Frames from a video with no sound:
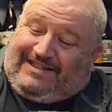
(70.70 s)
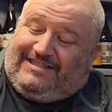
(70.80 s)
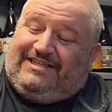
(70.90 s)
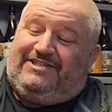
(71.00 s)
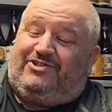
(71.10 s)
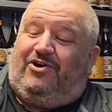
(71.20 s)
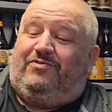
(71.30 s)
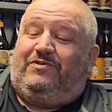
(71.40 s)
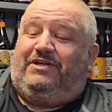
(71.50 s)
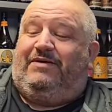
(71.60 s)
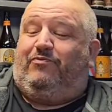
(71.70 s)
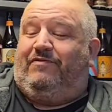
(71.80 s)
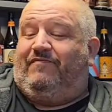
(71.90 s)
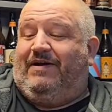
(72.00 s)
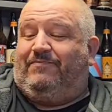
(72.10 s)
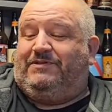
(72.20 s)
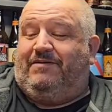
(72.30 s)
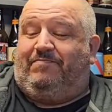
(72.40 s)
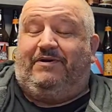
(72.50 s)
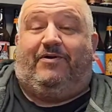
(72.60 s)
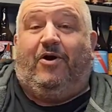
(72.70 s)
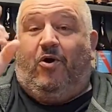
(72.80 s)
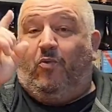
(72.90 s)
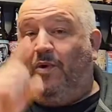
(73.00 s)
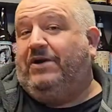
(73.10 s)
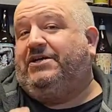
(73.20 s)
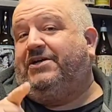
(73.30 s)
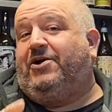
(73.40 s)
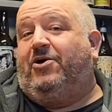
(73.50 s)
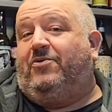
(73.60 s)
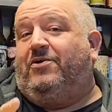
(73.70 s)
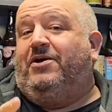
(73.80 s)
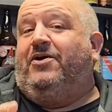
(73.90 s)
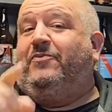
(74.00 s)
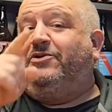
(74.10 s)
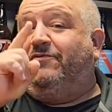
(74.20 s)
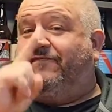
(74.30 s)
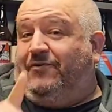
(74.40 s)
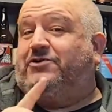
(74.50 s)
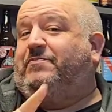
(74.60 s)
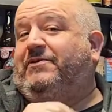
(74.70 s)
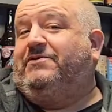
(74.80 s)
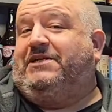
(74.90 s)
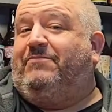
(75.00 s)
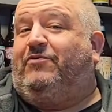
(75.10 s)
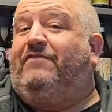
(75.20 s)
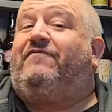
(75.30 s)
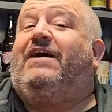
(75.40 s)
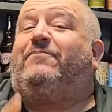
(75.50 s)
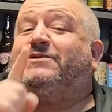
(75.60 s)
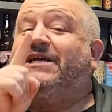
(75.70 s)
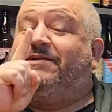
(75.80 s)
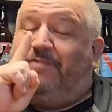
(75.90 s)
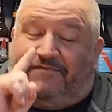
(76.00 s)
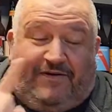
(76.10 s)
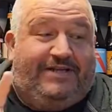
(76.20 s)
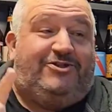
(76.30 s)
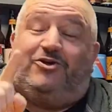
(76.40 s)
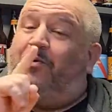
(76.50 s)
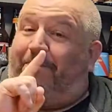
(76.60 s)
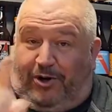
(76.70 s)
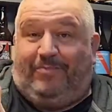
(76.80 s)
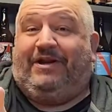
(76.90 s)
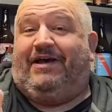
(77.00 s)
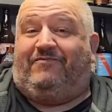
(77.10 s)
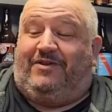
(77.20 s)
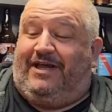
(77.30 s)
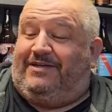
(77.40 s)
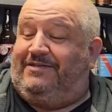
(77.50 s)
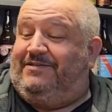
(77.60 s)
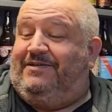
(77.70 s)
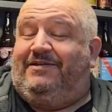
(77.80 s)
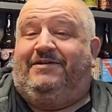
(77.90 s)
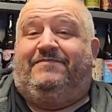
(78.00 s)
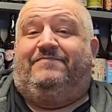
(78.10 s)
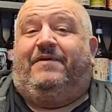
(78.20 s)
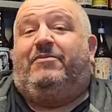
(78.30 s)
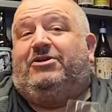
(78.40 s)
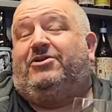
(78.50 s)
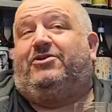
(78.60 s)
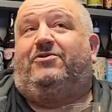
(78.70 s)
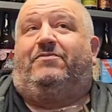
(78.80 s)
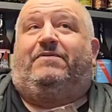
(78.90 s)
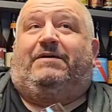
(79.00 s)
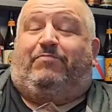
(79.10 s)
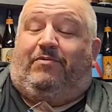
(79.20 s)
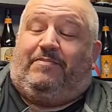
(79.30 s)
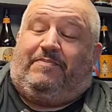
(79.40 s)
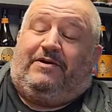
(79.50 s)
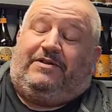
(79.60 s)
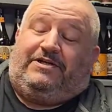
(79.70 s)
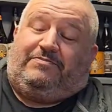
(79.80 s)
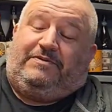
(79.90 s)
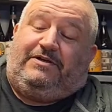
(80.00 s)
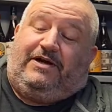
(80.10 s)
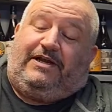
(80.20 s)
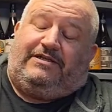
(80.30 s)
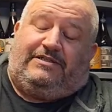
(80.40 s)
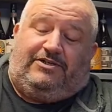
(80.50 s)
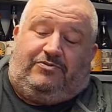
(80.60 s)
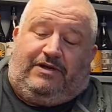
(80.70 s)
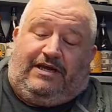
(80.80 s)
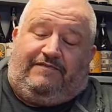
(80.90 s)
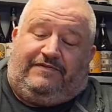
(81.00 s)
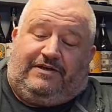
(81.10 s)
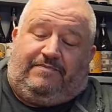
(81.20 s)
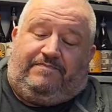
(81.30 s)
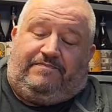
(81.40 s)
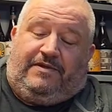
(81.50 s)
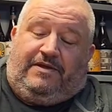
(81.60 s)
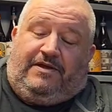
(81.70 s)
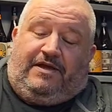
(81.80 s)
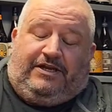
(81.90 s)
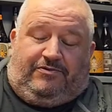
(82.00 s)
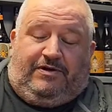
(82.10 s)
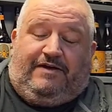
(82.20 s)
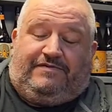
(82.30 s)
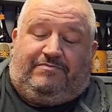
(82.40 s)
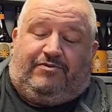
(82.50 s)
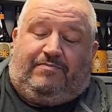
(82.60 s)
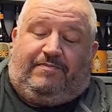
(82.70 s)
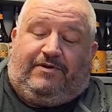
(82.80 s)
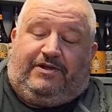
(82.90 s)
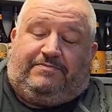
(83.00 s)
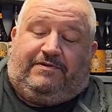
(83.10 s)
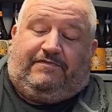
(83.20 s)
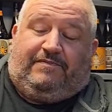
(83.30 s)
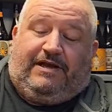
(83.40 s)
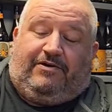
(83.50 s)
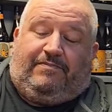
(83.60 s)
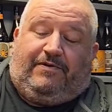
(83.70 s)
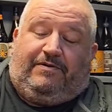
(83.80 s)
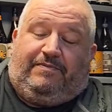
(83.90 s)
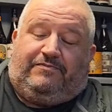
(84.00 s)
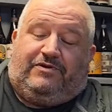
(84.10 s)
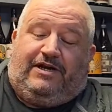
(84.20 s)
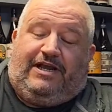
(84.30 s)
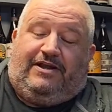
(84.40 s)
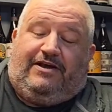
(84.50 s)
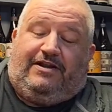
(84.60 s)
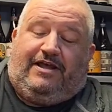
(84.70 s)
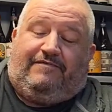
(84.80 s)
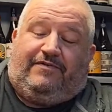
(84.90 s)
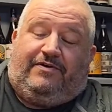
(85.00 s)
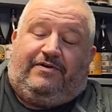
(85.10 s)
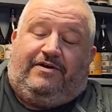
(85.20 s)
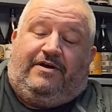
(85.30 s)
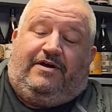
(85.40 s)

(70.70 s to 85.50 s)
Let's get started with an 8.5% beer. Where do you go when your first beer is 8.5%? My friends, you go to bourbon after that. I mean, you could go to like bourbon barrel aged beer. I guess they do have some. I do have some bourbon barrel aged beer from Counterpart, but I'm trying to hang on to that for,